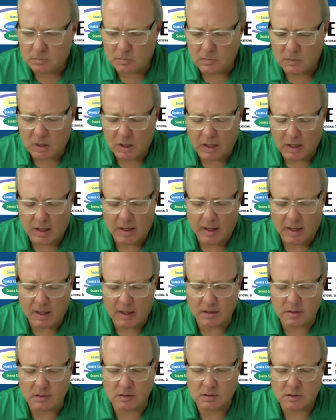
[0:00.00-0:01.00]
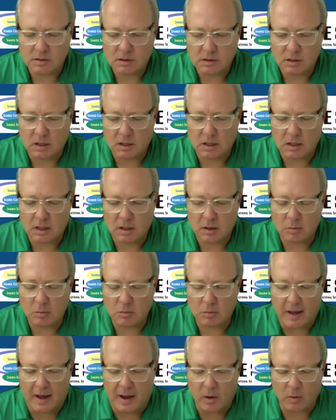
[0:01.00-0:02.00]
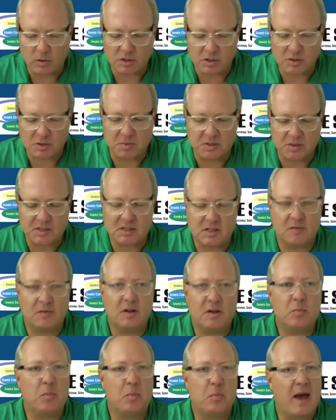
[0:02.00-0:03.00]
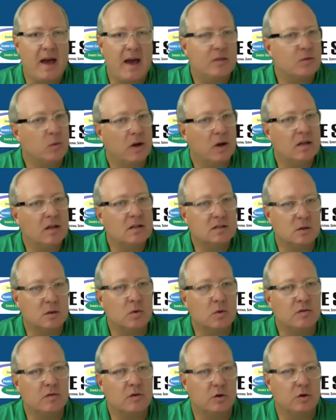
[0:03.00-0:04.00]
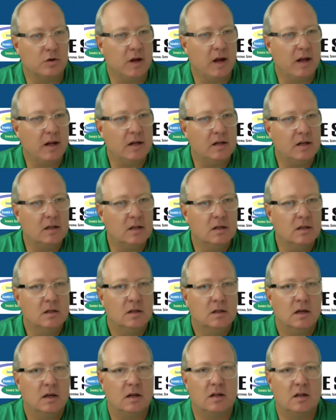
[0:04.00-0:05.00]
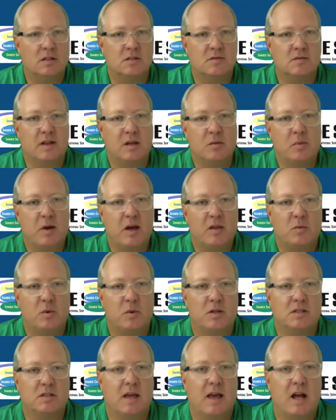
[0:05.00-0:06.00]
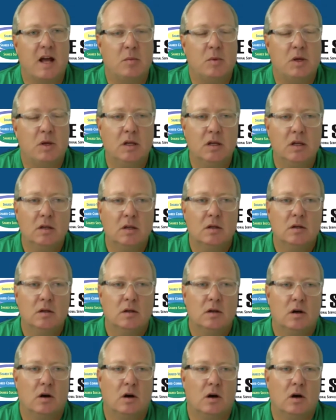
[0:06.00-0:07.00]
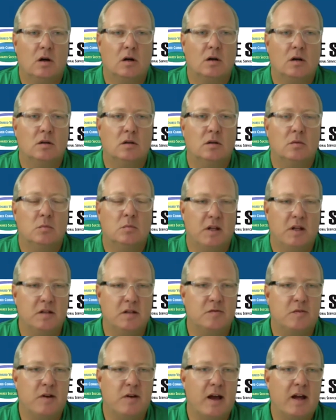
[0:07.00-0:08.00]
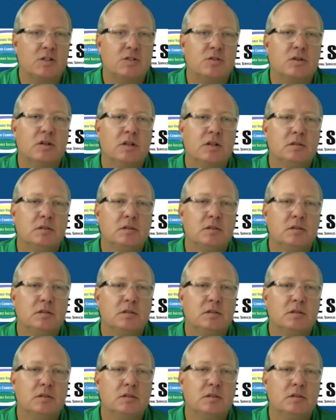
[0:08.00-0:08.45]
and our specific pathways that we've created at Hudson Valley Pathways Academy are manufacturing,